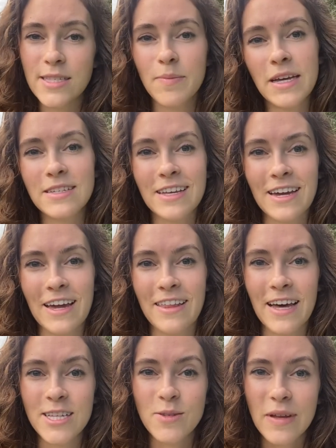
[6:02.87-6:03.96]
amazing, and
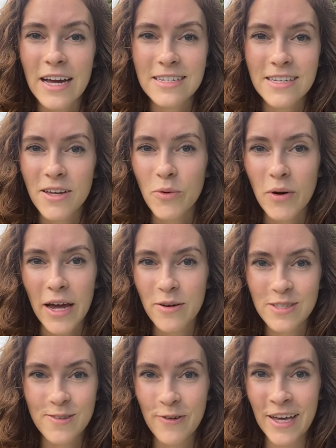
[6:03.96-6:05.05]
that's what I did when I
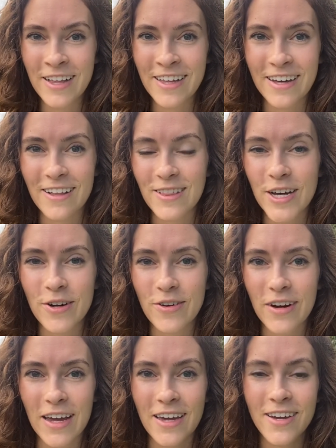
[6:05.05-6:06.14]
was feeling alone.
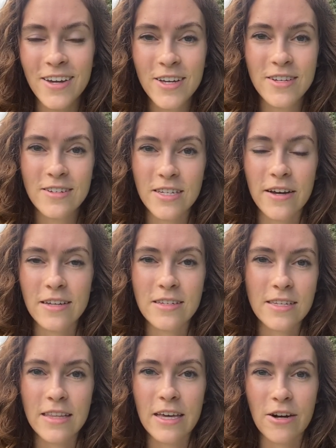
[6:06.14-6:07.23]
I dug
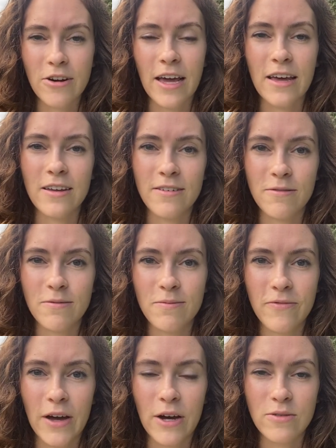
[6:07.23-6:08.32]
into the internet and
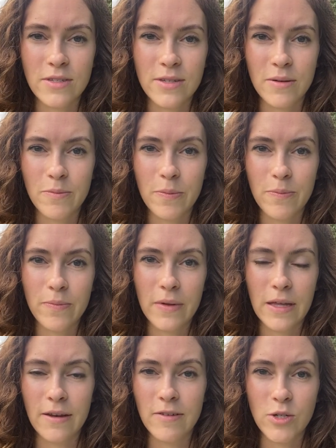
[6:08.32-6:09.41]
found
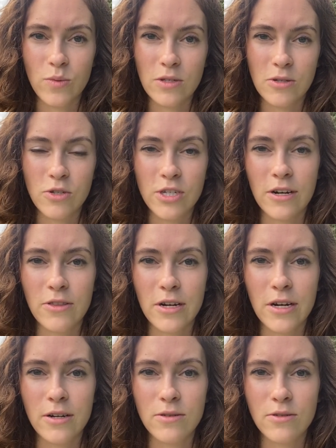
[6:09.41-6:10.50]
individuals who shared
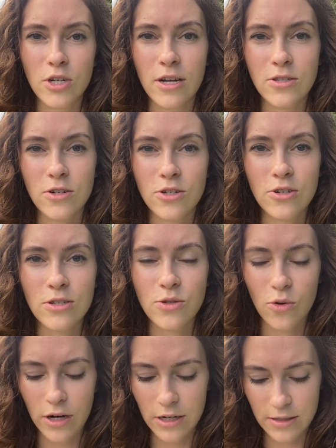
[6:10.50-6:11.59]
their jaw surgery
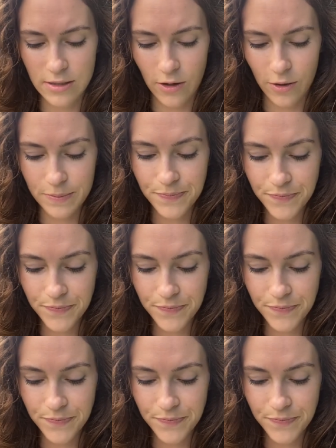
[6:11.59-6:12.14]
stories. So